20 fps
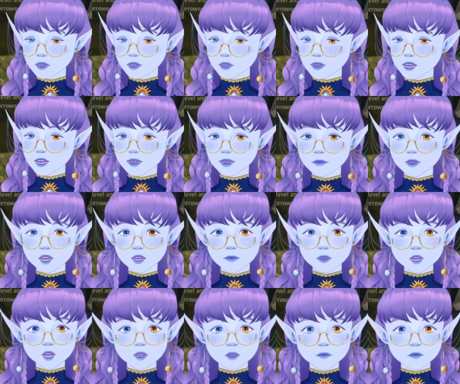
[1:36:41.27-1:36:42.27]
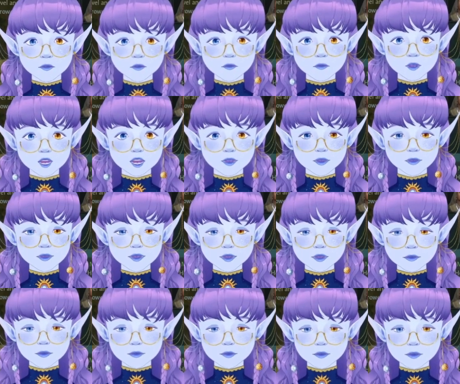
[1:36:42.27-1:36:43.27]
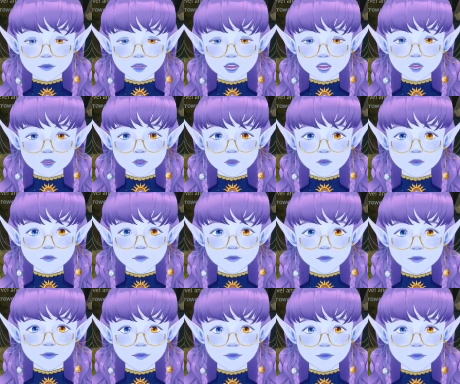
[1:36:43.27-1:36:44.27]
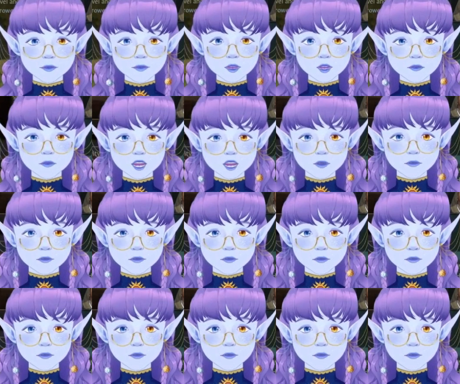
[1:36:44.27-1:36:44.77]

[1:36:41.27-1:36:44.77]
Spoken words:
on my mom that will make things, I don't know, that will help me.